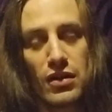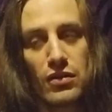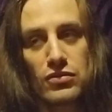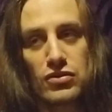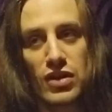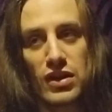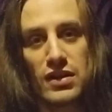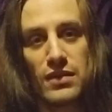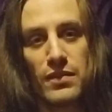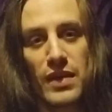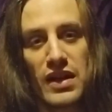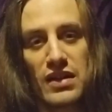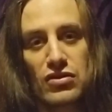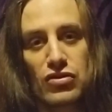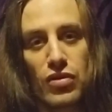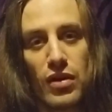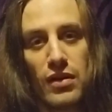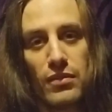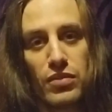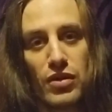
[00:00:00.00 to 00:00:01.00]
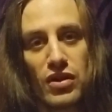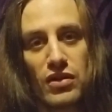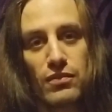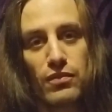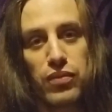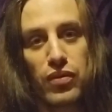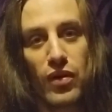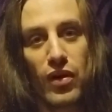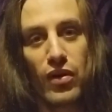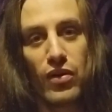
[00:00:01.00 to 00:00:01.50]
tried to make Trump look
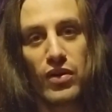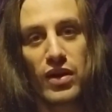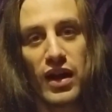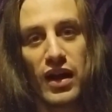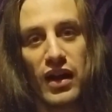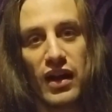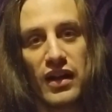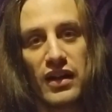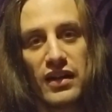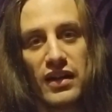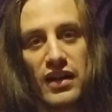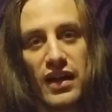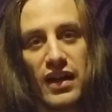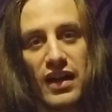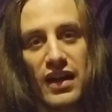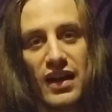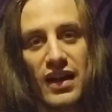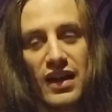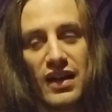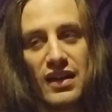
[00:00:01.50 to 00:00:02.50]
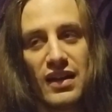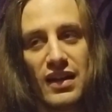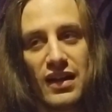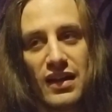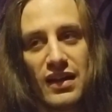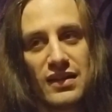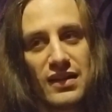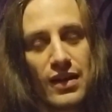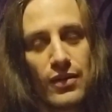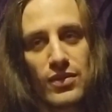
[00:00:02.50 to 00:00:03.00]
pro-gun,
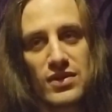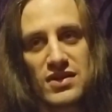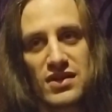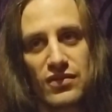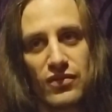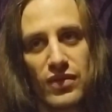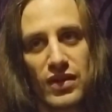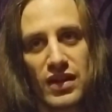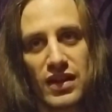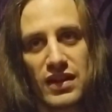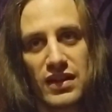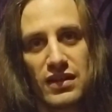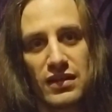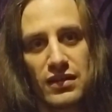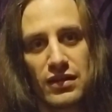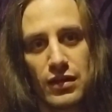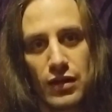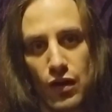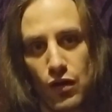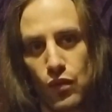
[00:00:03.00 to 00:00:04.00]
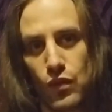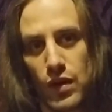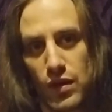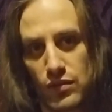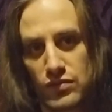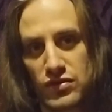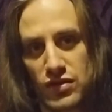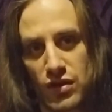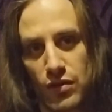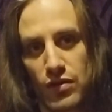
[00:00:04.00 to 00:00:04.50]
and that wasn't really, you know, what
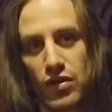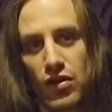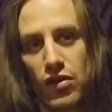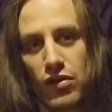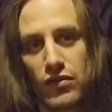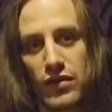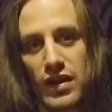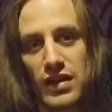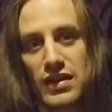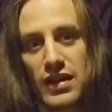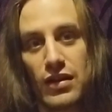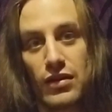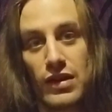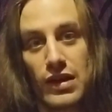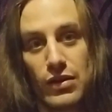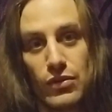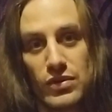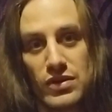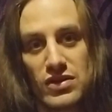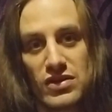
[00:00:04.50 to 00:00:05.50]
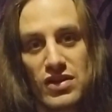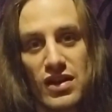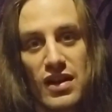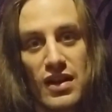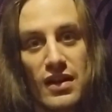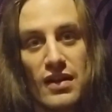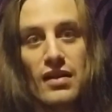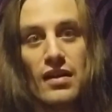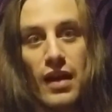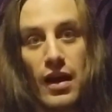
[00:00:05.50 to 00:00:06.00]
was going on right there. He was,
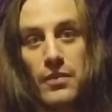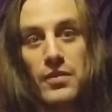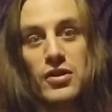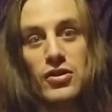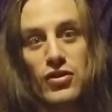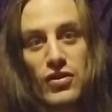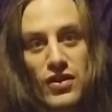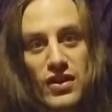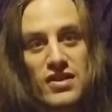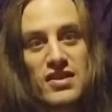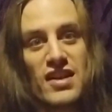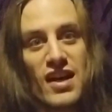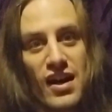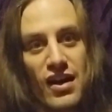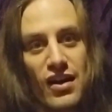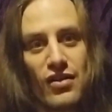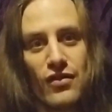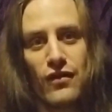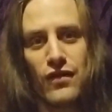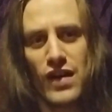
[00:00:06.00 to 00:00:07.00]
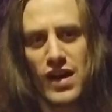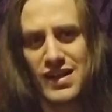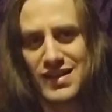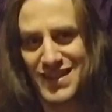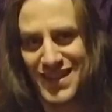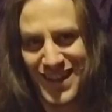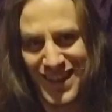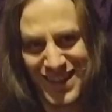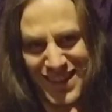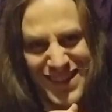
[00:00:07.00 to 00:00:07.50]
I mean, you could tell
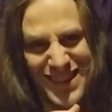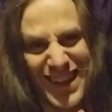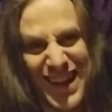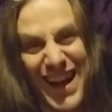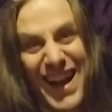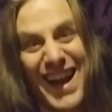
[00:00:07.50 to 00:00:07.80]
Feinstein was